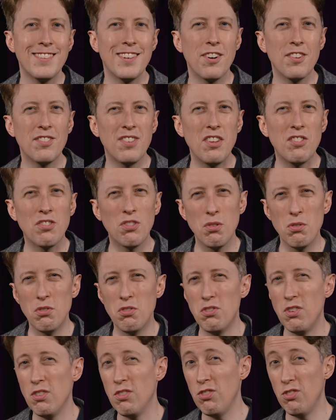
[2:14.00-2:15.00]
There is a
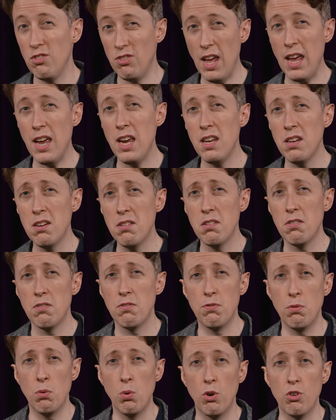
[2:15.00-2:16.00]
certain disdain
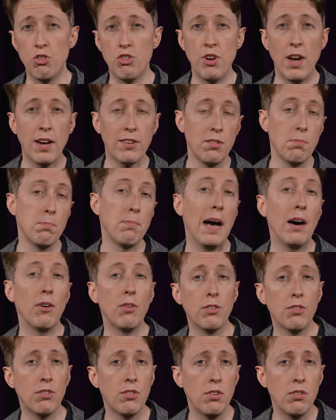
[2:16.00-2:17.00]
for checks and
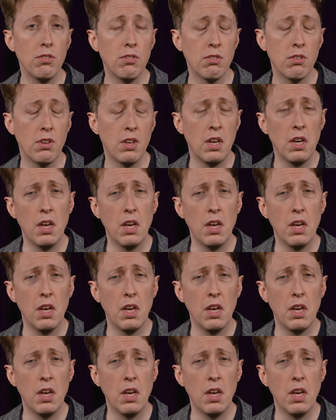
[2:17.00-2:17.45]
balances.